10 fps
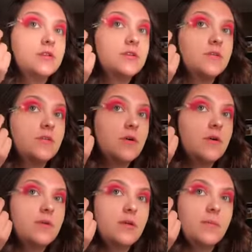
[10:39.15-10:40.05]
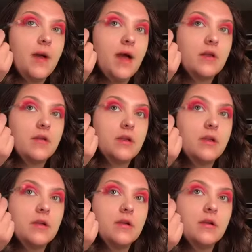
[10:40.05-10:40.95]
So if you hold it back right
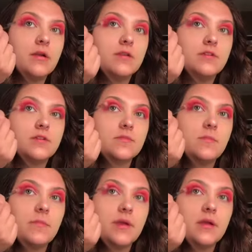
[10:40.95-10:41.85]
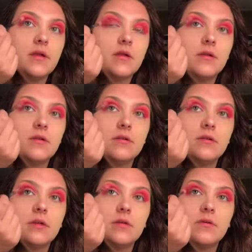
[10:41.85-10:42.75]
here and you just
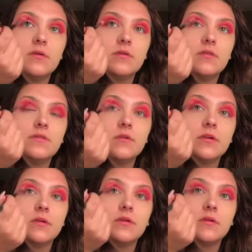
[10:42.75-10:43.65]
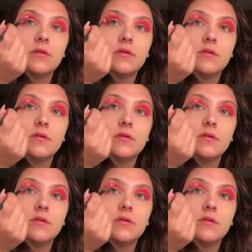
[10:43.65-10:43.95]
barely go over,